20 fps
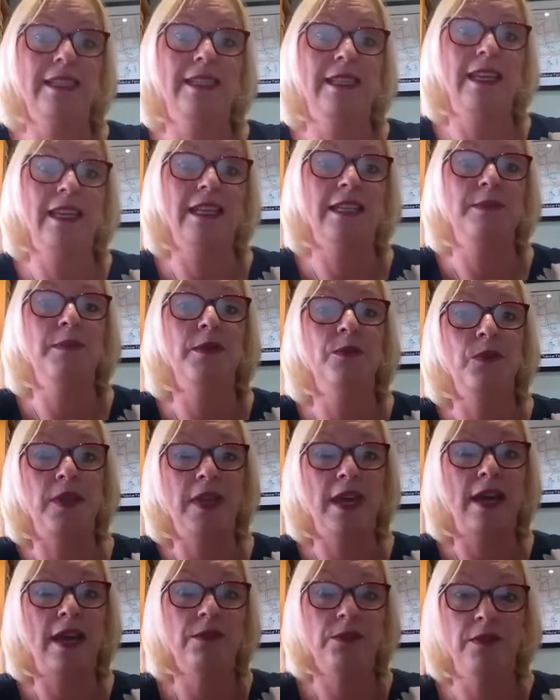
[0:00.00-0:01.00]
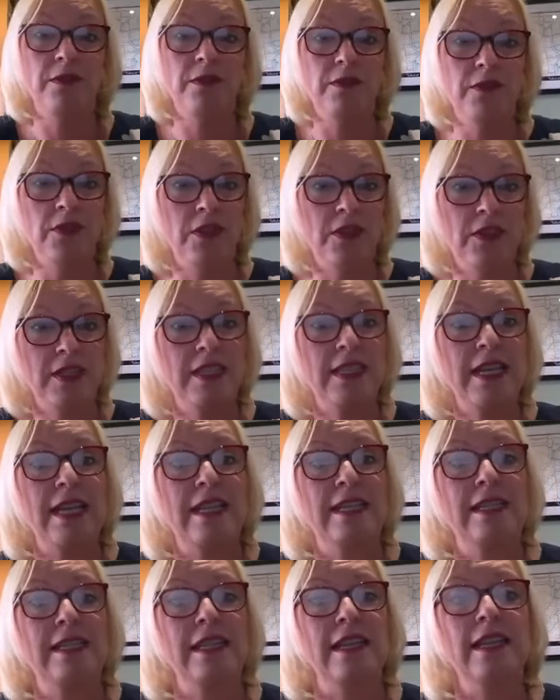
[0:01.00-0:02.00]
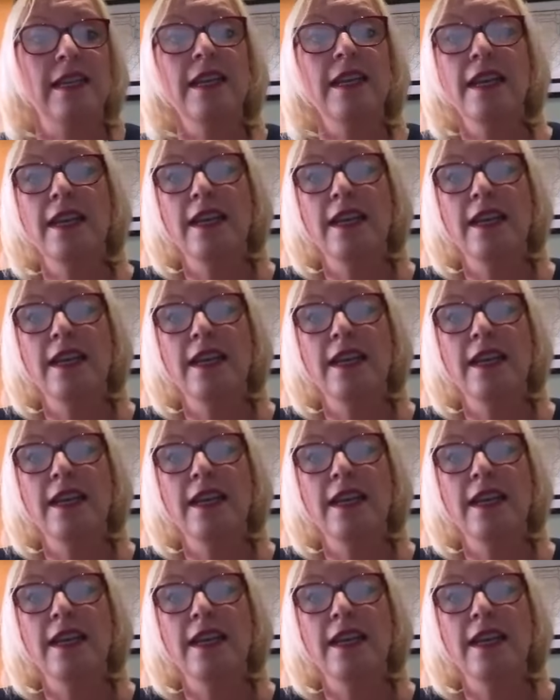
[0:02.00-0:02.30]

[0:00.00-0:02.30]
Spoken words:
assessment without doing further testing.